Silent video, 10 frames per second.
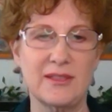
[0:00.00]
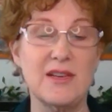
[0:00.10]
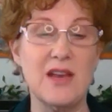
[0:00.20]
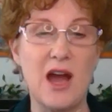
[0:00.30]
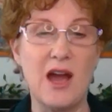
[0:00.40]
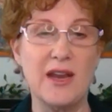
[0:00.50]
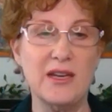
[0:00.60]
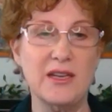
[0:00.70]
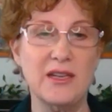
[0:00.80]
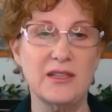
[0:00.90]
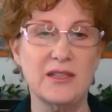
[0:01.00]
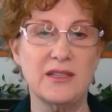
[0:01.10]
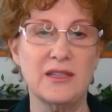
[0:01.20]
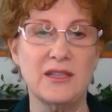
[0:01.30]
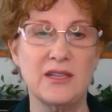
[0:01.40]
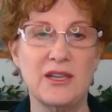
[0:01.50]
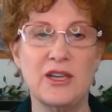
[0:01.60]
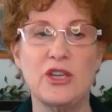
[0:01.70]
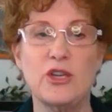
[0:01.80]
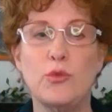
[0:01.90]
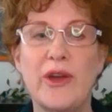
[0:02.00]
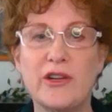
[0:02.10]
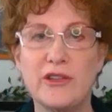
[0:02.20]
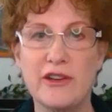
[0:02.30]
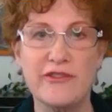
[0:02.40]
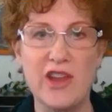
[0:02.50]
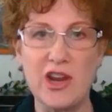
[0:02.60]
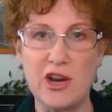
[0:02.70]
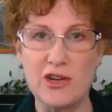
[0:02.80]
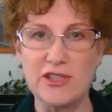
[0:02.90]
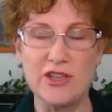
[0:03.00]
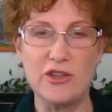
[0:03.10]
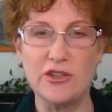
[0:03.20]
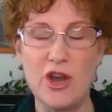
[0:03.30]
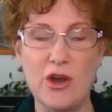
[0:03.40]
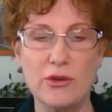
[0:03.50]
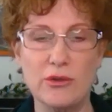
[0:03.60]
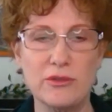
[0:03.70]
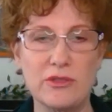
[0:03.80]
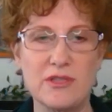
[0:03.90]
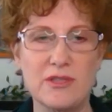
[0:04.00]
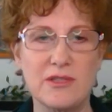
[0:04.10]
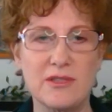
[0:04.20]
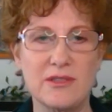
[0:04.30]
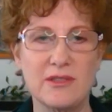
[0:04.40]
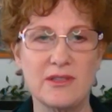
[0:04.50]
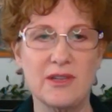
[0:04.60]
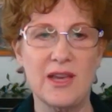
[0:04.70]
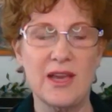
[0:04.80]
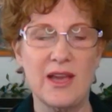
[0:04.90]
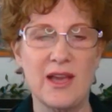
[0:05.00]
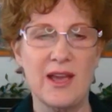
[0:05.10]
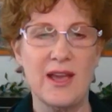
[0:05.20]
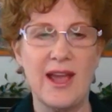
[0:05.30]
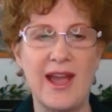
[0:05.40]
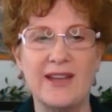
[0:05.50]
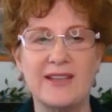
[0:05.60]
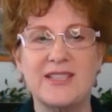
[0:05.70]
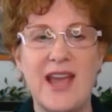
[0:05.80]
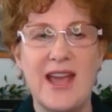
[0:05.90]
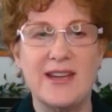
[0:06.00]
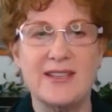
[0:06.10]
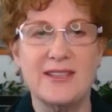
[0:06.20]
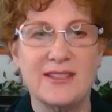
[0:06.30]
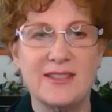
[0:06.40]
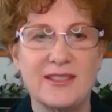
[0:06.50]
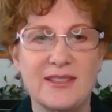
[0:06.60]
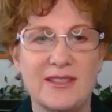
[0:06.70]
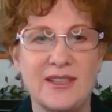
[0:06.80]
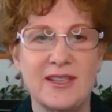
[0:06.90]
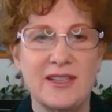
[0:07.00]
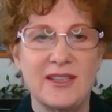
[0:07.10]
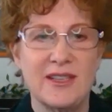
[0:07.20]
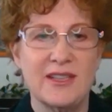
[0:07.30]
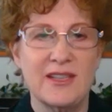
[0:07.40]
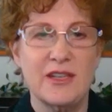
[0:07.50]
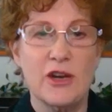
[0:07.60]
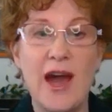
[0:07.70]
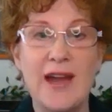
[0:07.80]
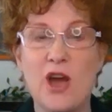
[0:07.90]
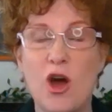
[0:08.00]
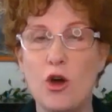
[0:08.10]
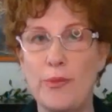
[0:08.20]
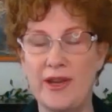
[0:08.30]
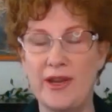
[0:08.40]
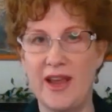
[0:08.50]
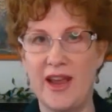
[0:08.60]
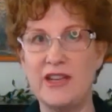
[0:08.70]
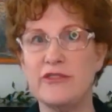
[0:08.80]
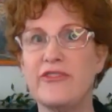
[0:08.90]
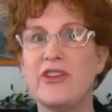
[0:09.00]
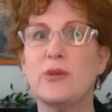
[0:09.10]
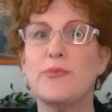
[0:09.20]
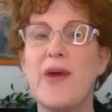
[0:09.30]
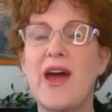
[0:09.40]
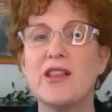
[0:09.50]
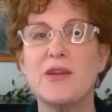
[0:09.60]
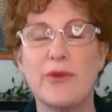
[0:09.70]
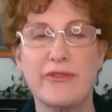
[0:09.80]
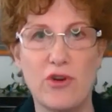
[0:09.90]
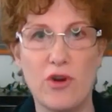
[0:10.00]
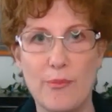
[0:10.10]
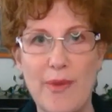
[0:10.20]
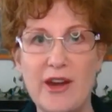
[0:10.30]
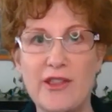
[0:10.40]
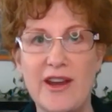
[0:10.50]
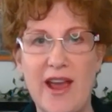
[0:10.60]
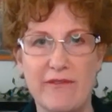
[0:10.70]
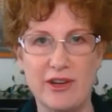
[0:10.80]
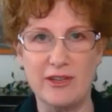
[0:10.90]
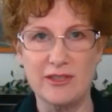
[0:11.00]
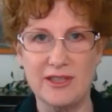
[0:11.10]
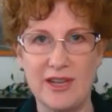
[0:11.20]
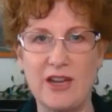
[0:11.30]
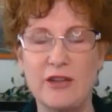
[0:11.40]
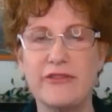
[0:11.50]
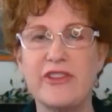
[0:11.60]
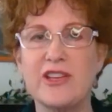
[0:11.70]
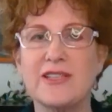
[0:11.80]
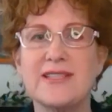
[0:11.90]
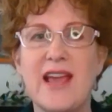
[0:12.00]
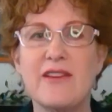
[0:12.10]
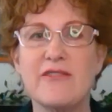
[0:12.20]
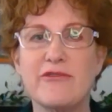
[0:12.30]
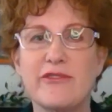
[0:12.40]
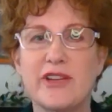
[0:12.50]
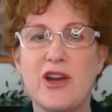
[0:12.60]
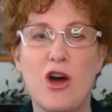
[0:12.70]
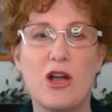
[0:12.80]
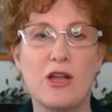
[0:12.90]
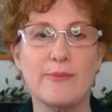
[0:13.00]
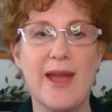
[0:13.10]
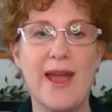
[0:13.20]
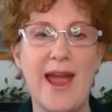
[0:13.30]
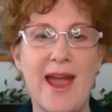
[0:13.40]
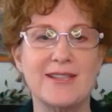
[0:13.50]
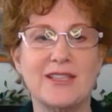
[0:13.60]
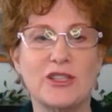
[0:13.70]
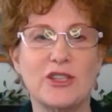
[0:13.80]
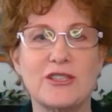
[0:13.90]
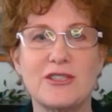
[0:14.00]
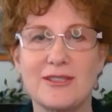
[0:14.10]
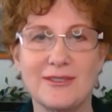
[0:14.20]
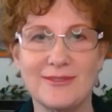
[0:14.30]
9, you wiggle your fingers and your toes. And 10, your eyes open and you feel better than before, better than ever. And you feel safe, calm, and alert.